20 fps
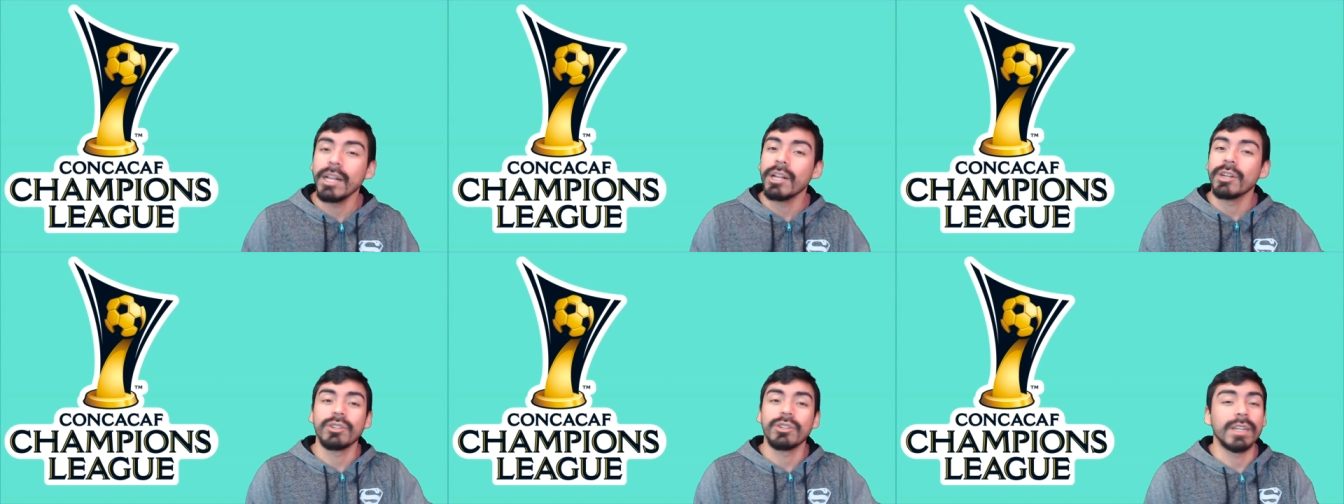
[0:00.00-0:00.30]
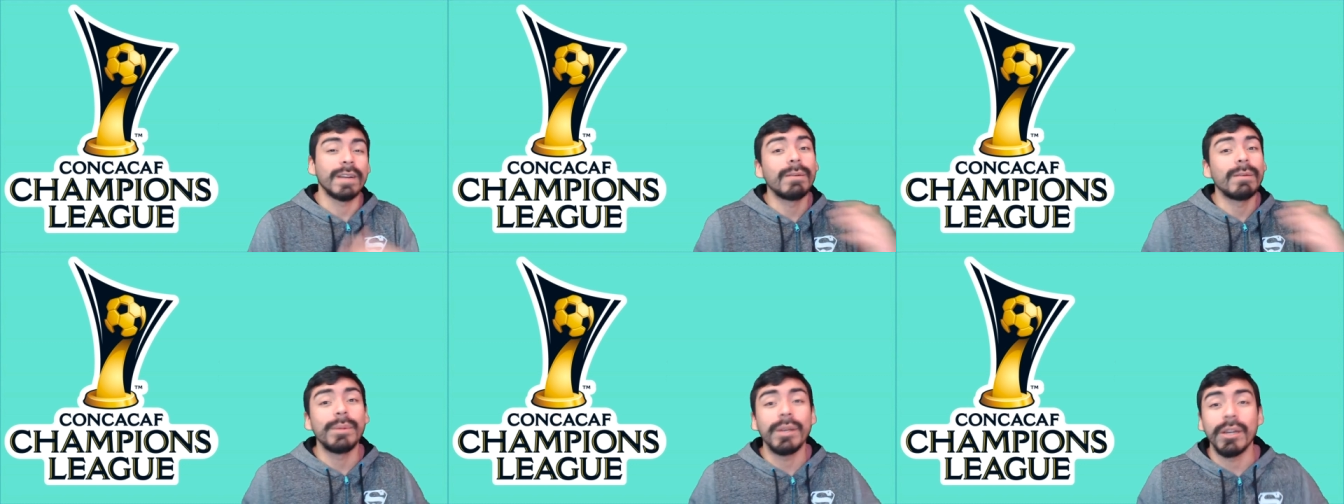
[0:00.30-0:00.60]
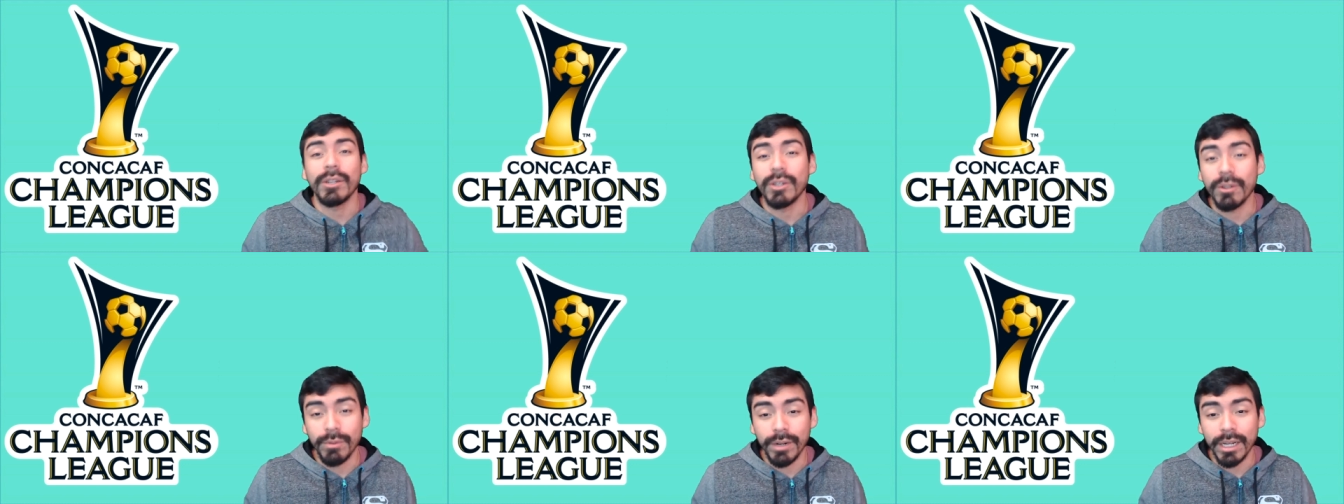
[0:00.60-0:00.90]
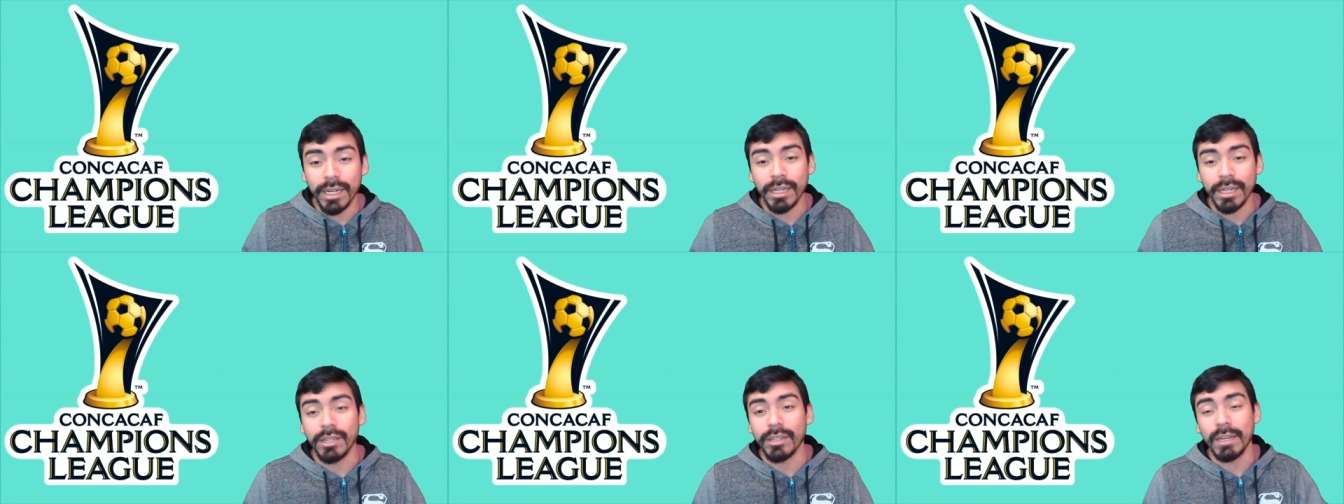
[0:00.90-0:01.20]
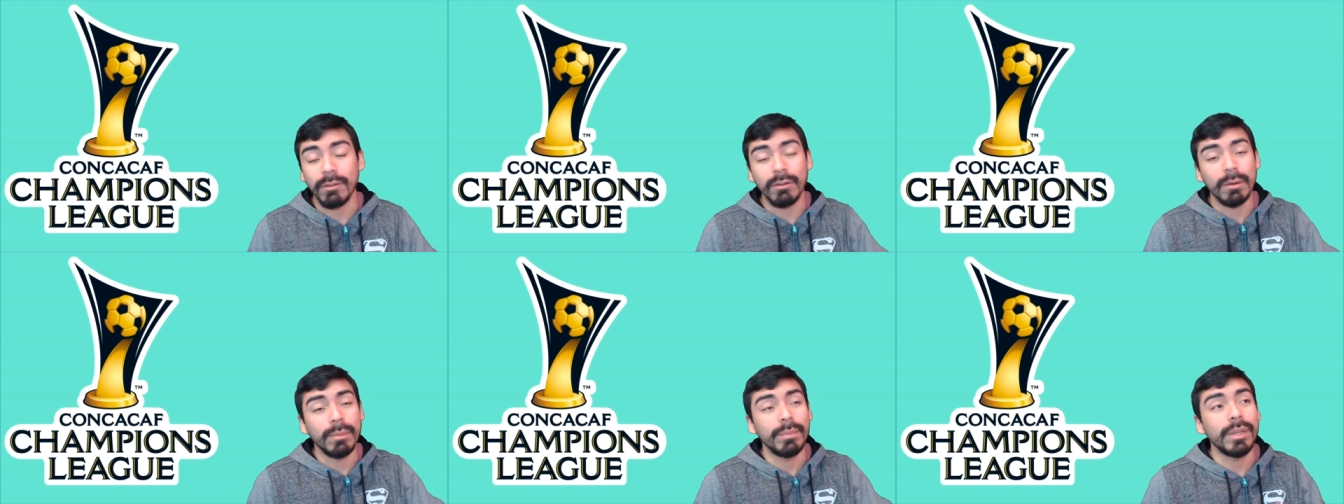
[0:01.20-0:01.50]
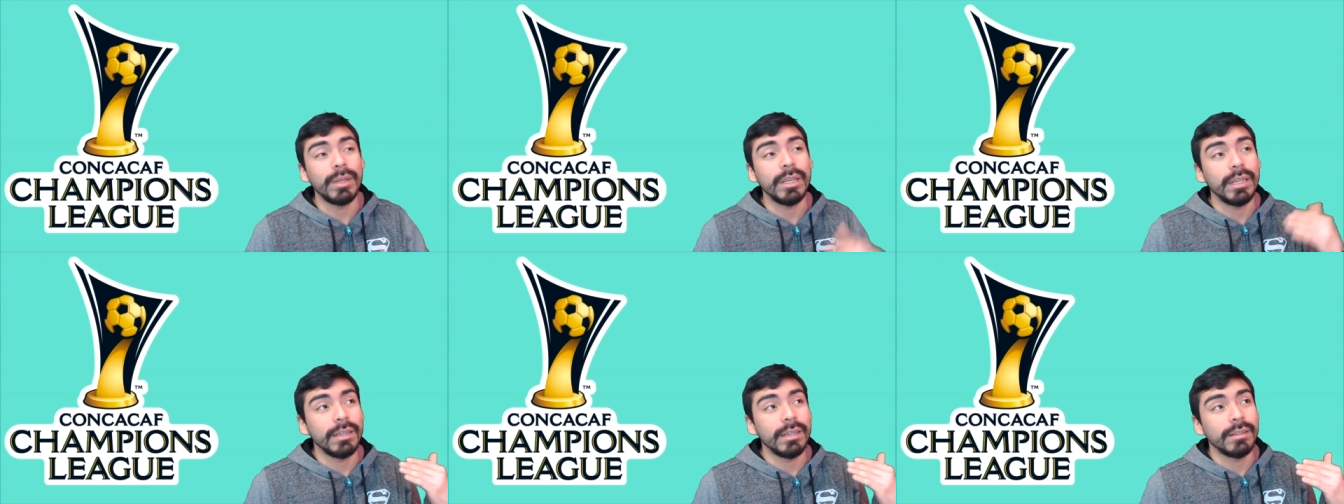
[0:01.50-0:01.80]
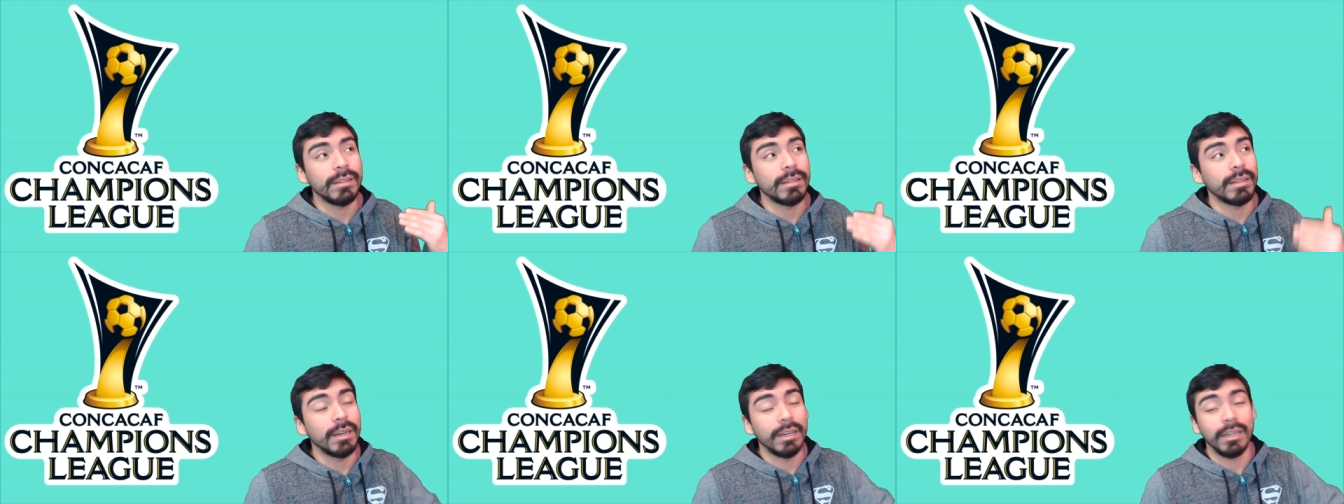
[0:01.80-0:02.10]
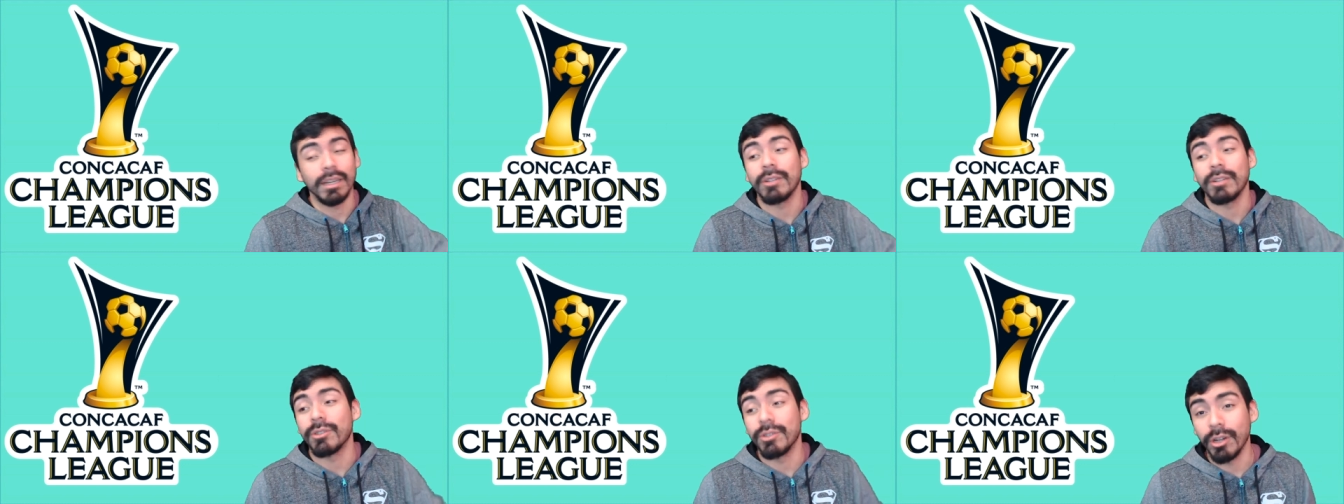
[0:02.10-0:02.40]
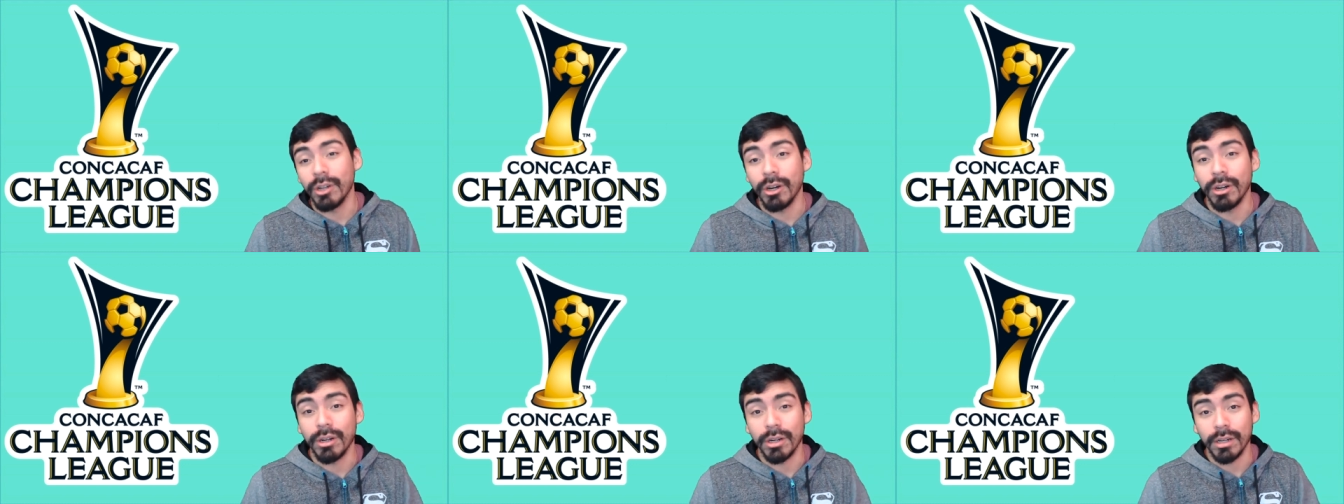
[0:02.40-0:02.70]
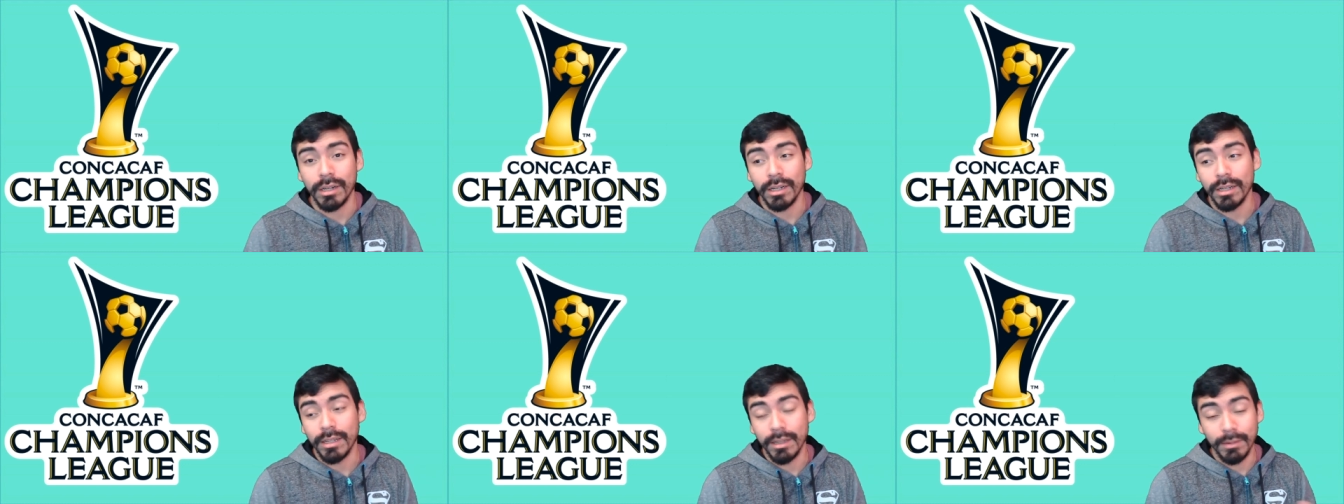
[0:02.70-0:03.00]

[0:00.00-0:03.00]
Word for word: Should never be underrated. Never be an underdog.